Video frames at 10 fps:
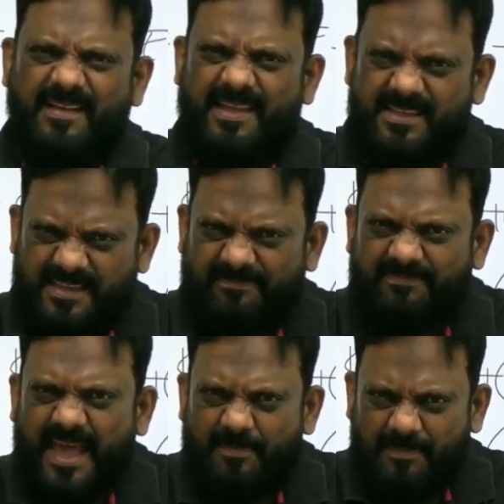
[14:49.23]
Is
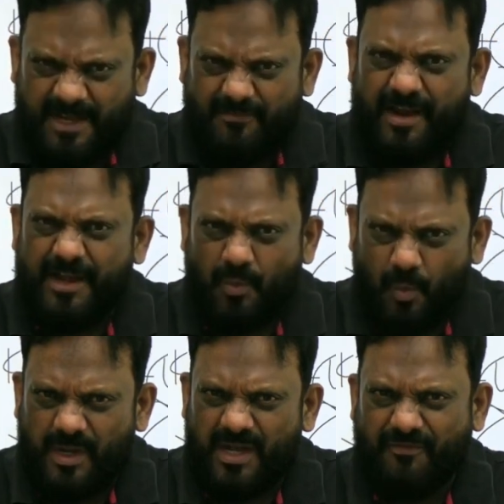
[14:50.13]
enthalpy defined
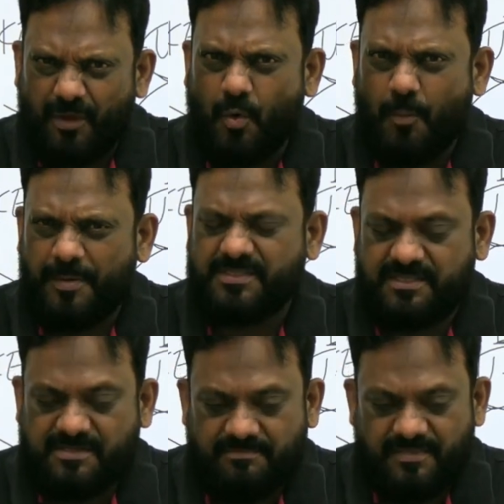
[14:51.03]
only for open
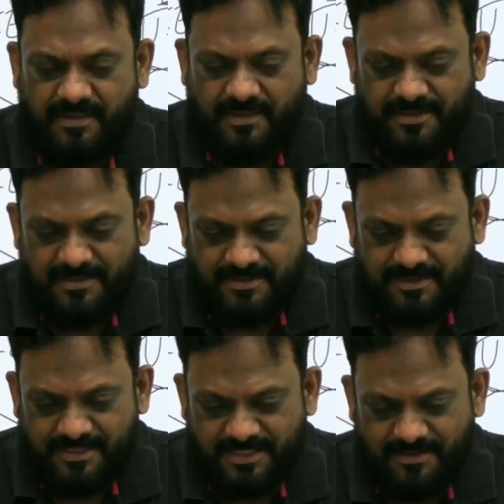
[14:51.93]
system?
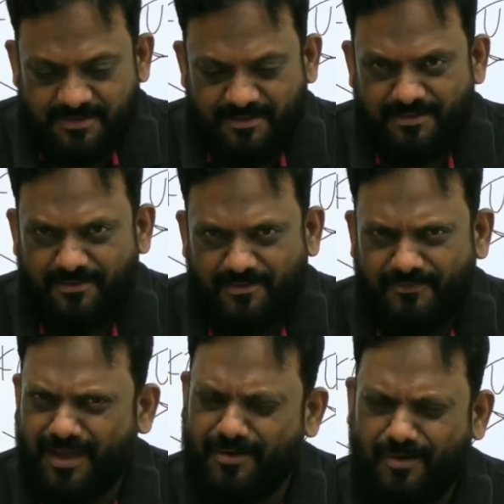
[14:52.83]
Sirs,
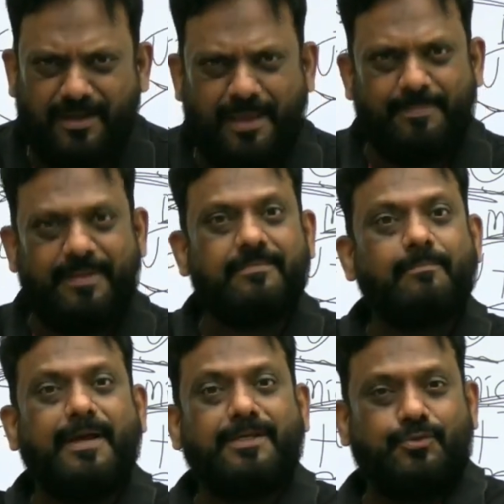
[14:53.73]
we are not happy.
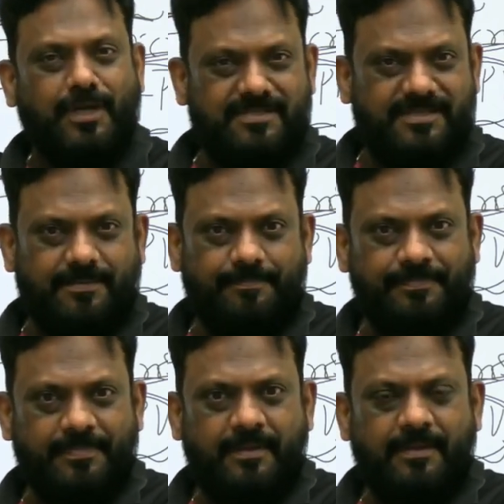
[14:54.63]
My student said,
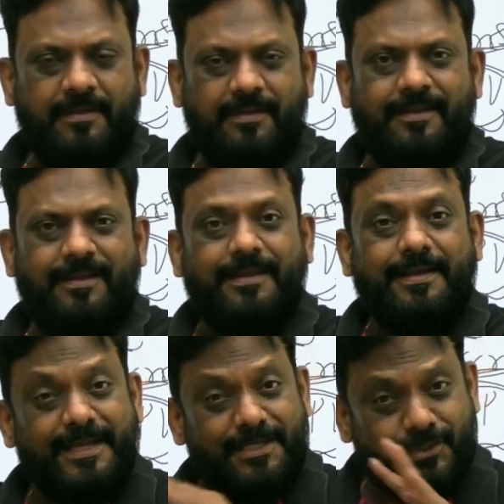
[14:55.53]

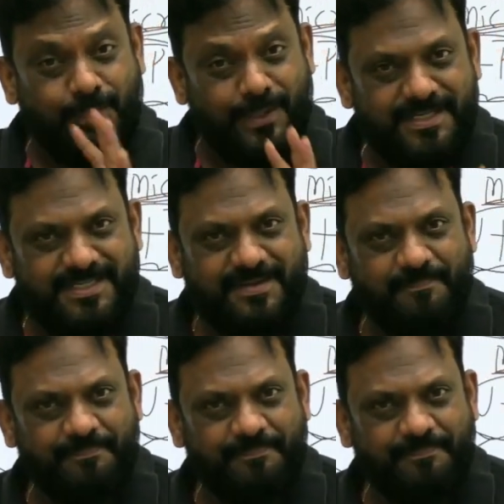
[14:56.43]
dear students,